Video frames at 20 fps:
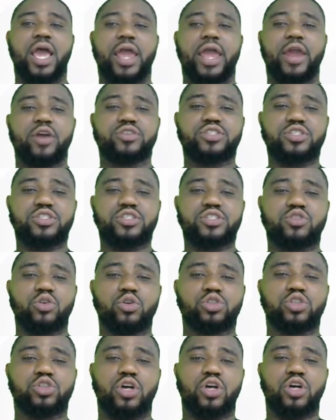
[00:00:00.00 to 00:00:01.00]
eosine
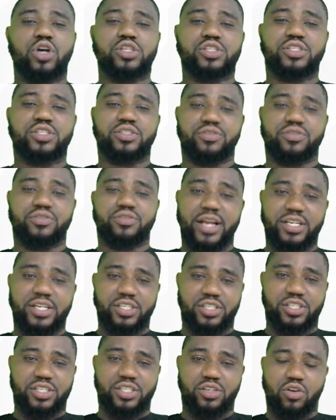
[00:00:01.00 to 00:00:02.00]
solution is
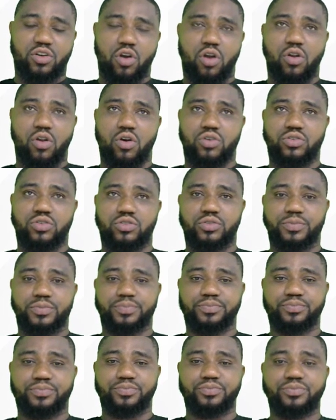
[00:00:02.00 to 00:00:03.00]
reddish in color.
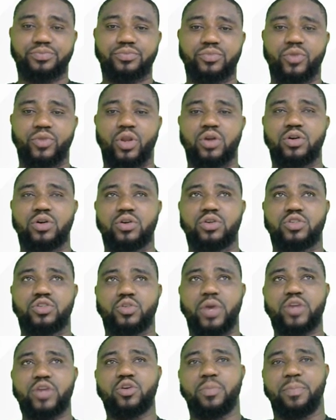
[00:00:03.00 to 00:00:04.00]

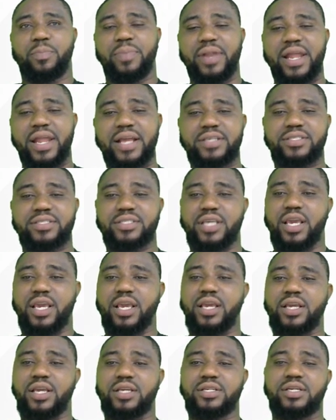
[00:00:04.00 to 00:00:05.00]
So when you place a
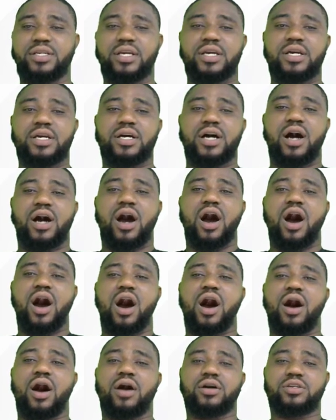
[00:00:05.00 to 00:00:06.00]

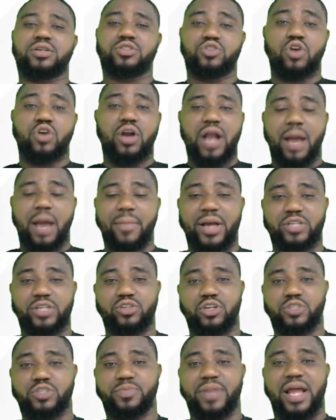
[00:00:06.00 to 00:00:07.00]
young
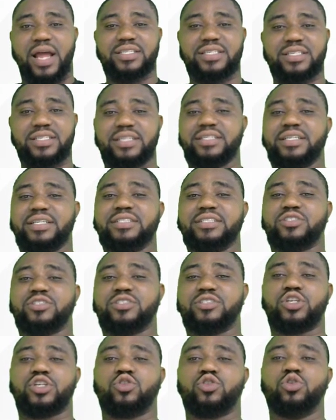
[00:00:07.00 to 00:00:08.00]
herbaceous plant in
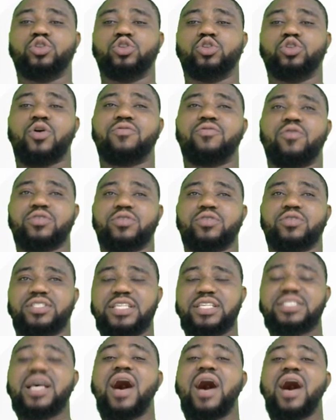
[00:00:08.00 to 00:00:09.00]
such a solution for
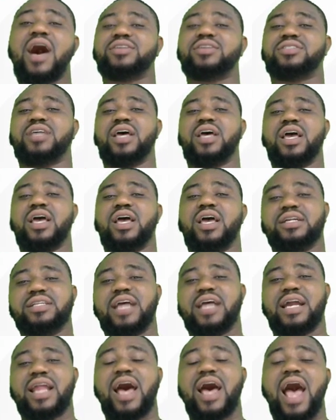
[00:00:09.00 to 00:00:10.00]
6 hours,
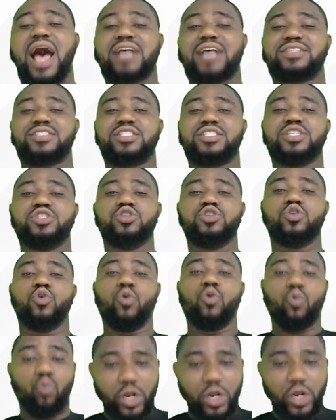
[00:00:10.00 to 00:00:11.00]
they are now asking you
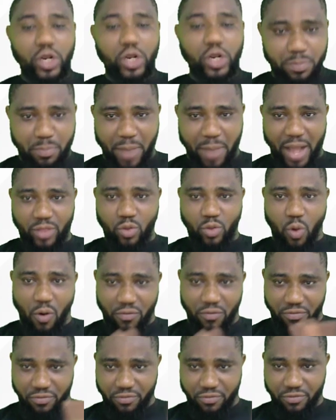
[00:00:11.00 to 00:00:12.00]
which part
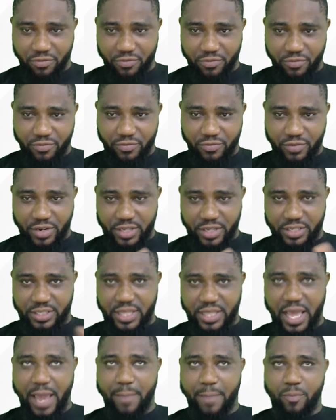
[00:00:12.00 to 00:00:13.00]
of the
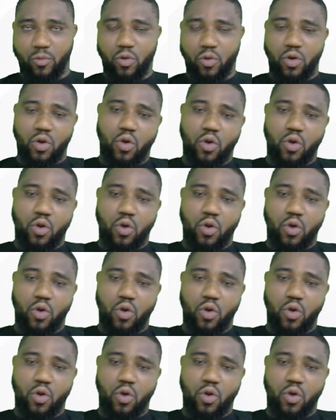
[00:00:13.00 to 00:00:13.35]
stem,